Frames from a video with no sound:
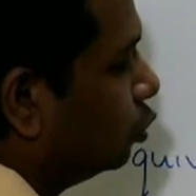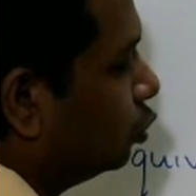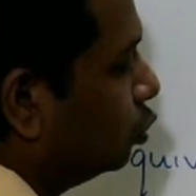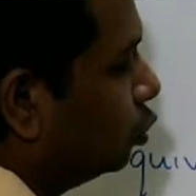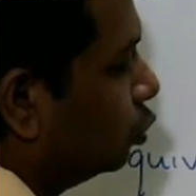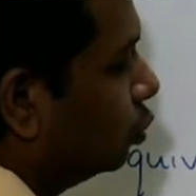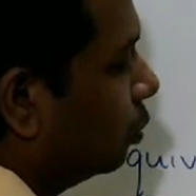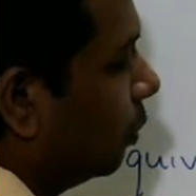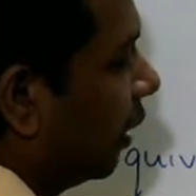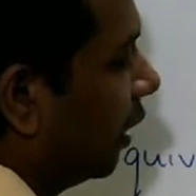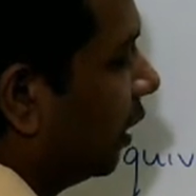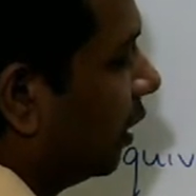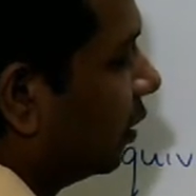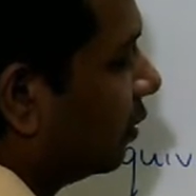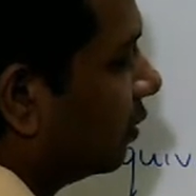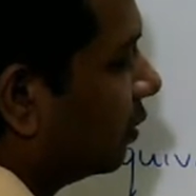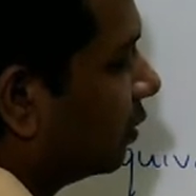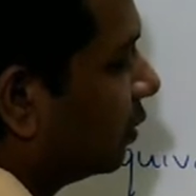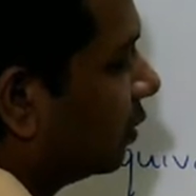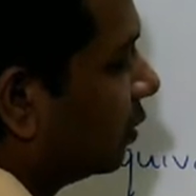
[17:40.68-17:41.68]
2
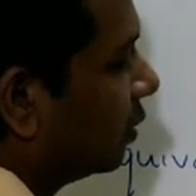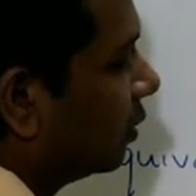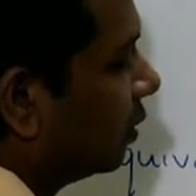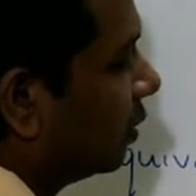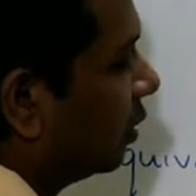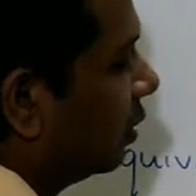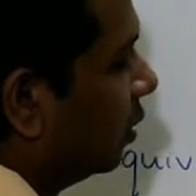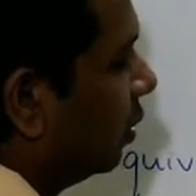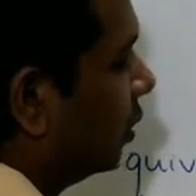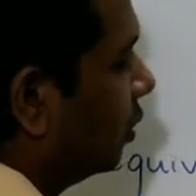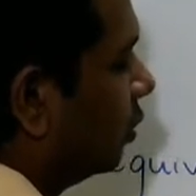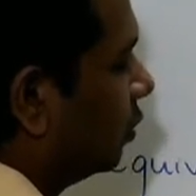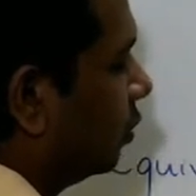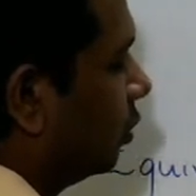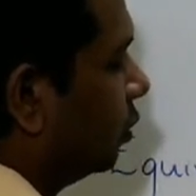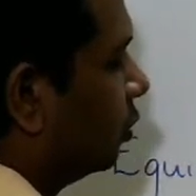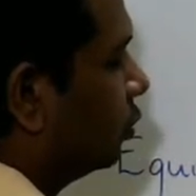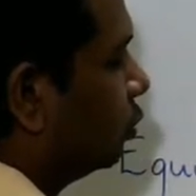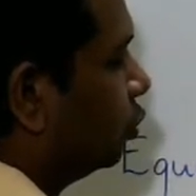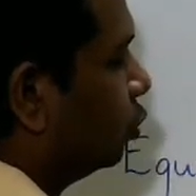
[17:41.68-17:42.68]
minus
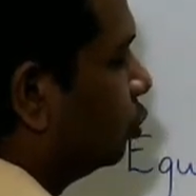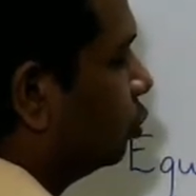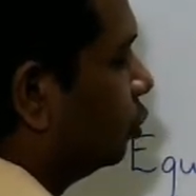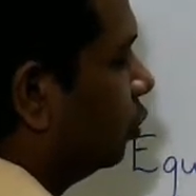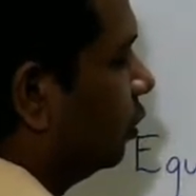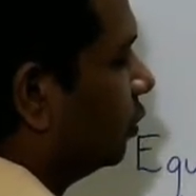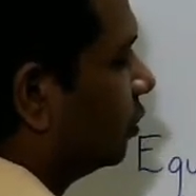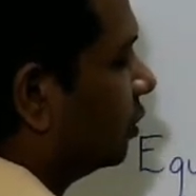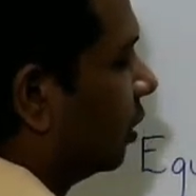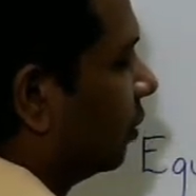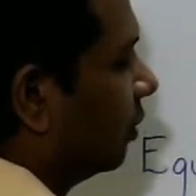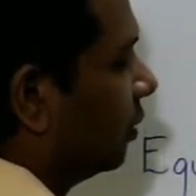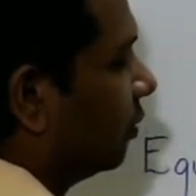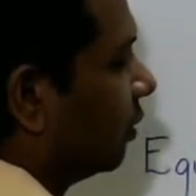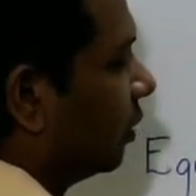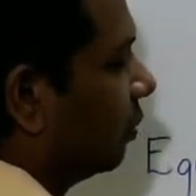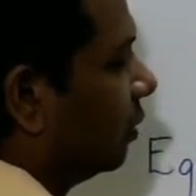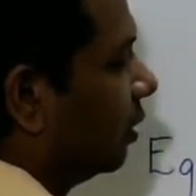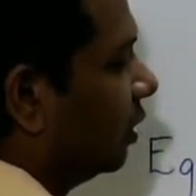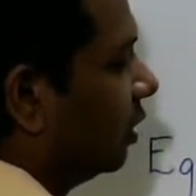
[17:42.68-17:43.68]
so 2 is coming
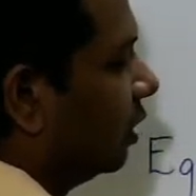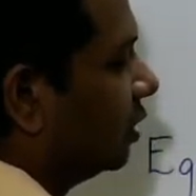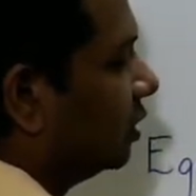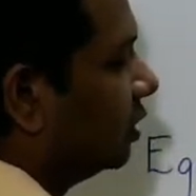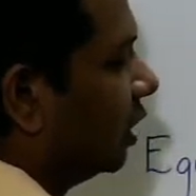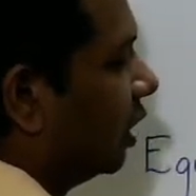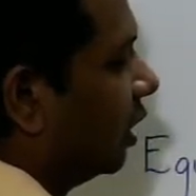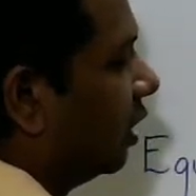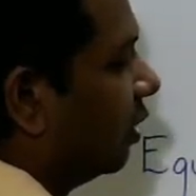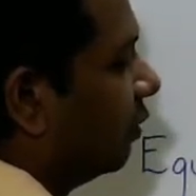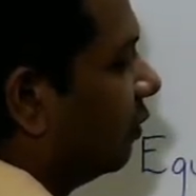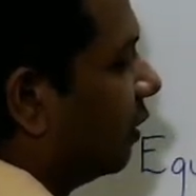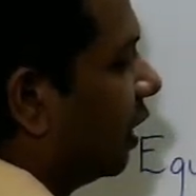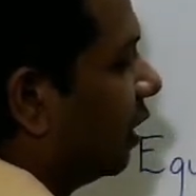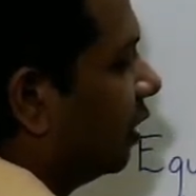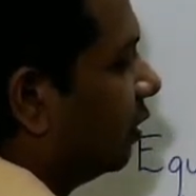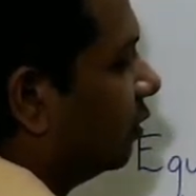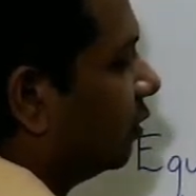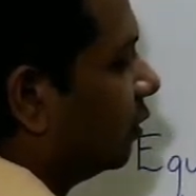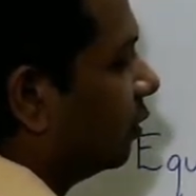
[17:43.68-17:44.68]
from here
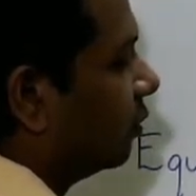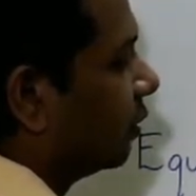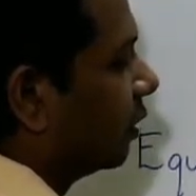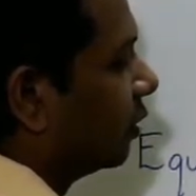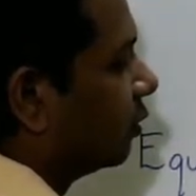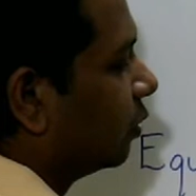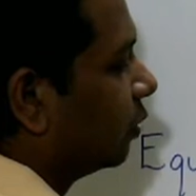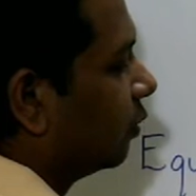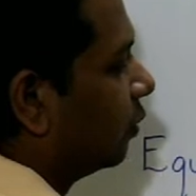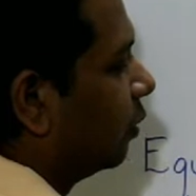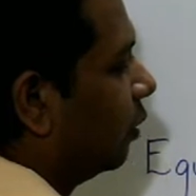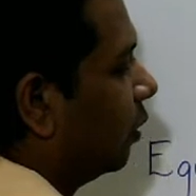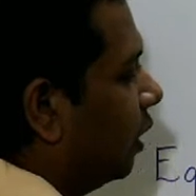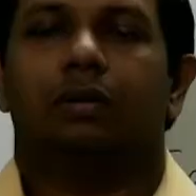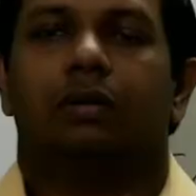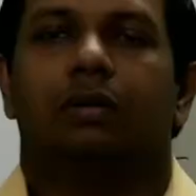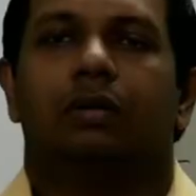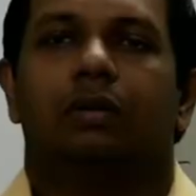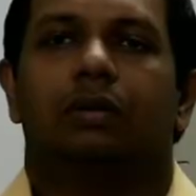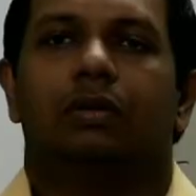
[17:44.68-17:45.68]
valency of SO4
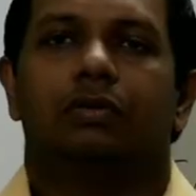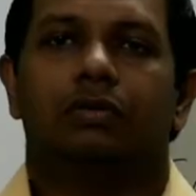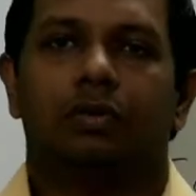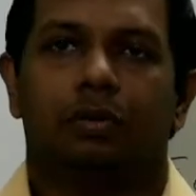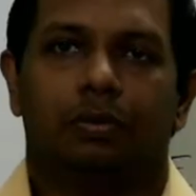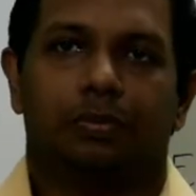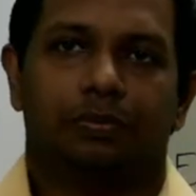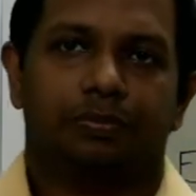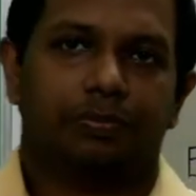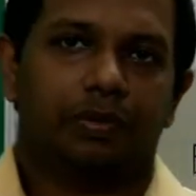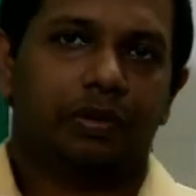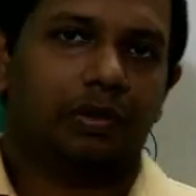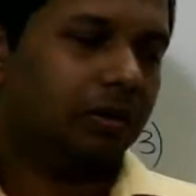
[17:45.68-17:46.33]
so